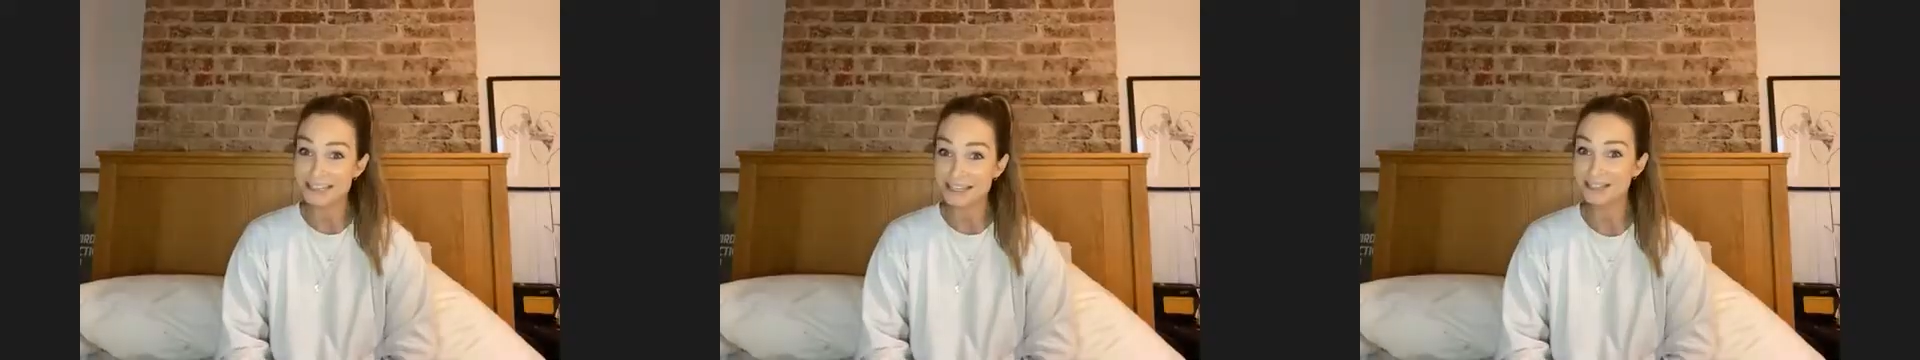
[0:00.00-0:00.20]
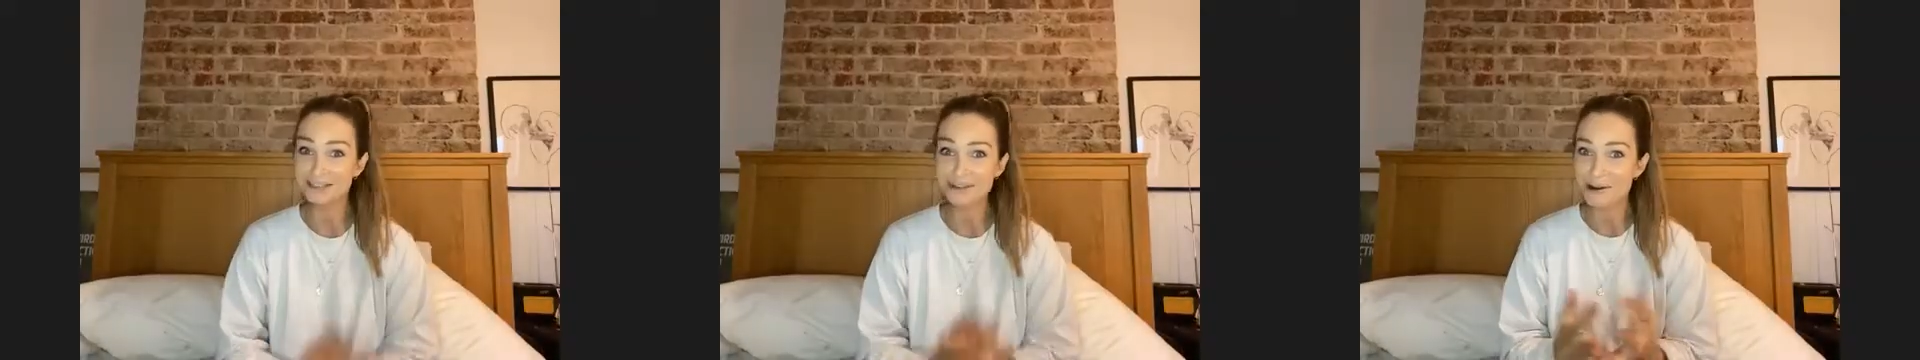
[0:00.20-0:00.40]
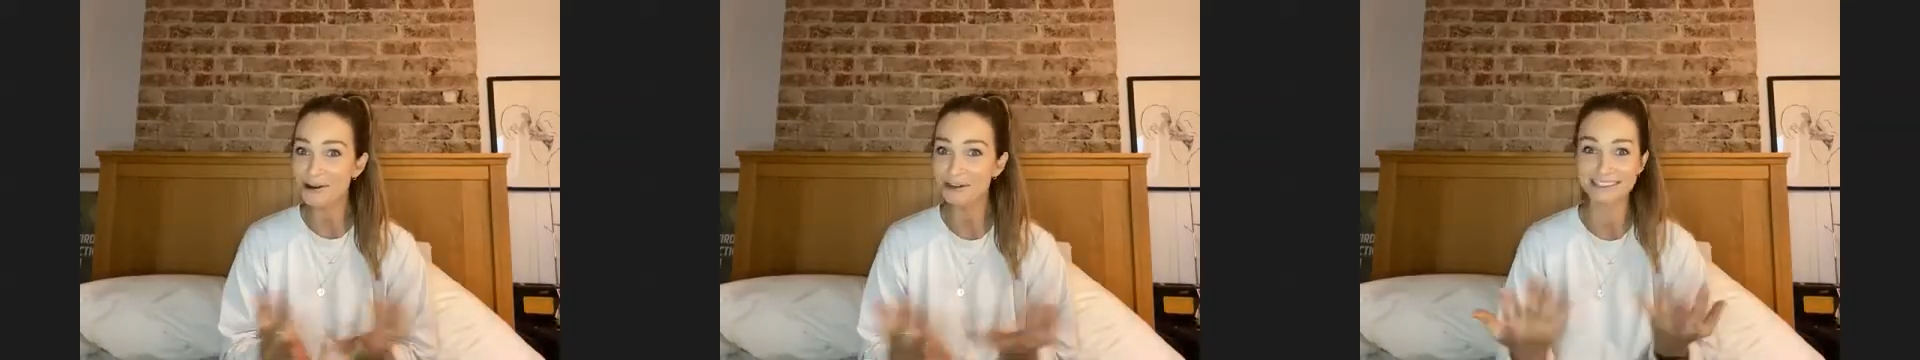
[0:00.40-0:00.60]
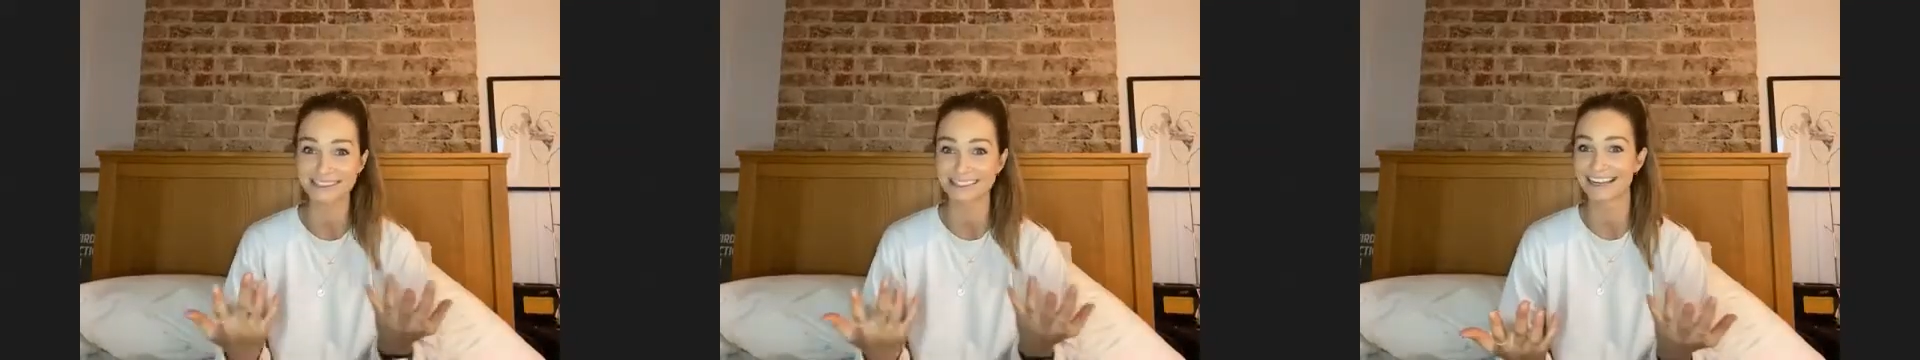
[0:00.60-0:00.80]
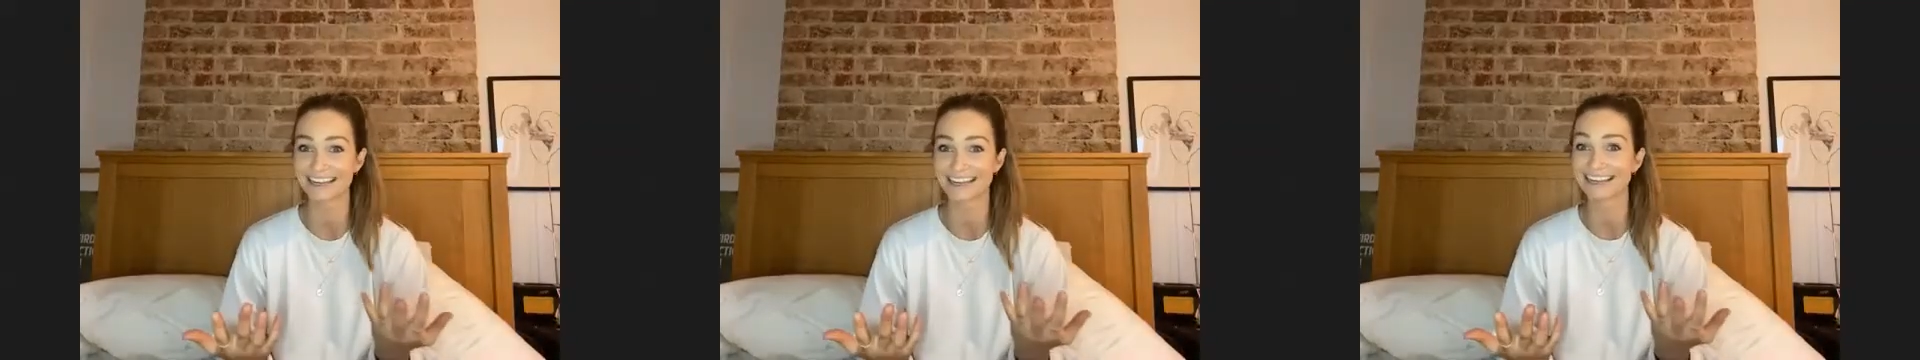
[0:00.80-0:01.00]

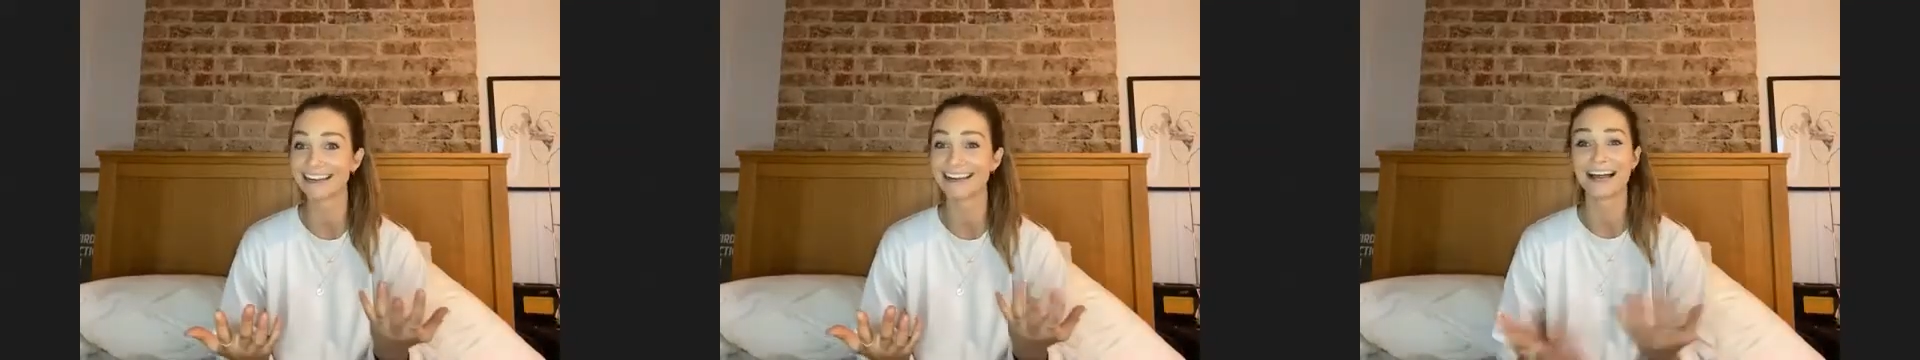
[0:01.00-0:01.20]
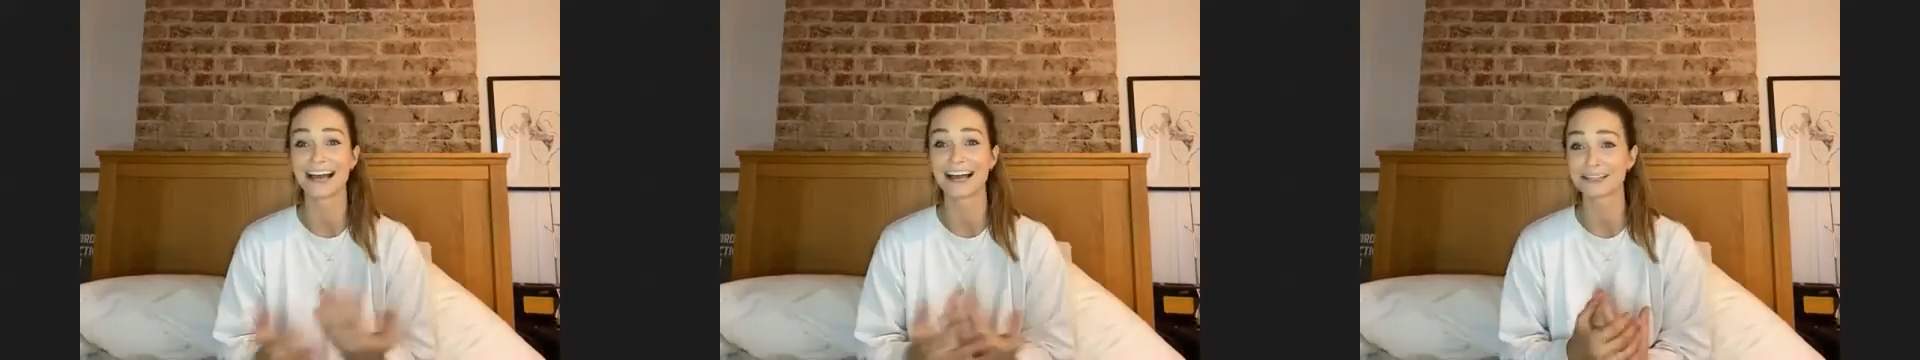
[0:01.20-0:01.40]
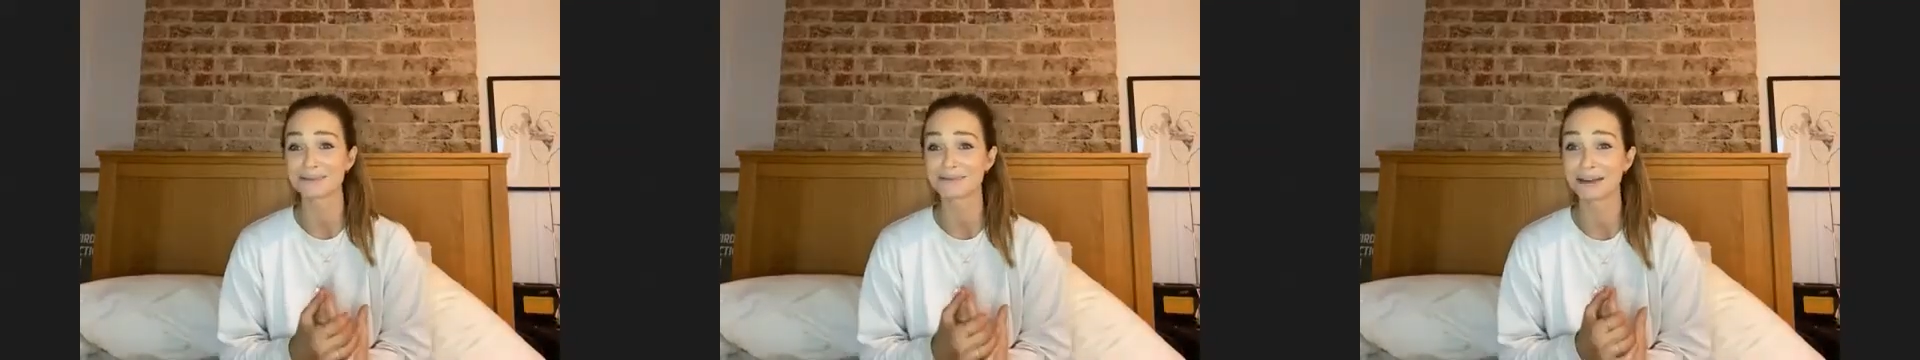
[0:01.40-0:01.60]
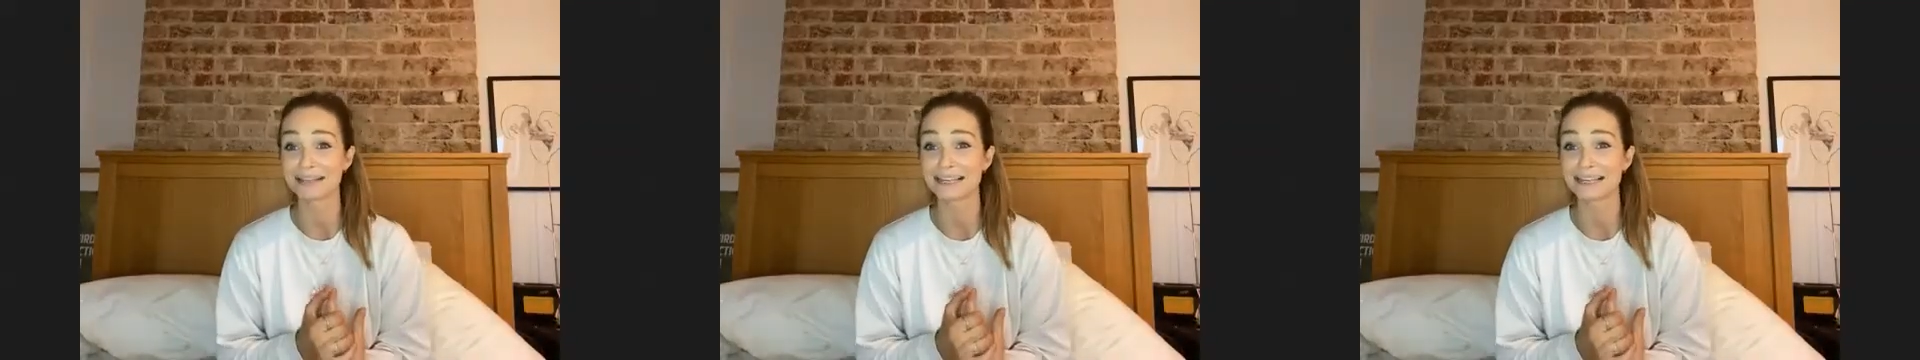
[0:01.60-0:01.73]
exhausting. That's what,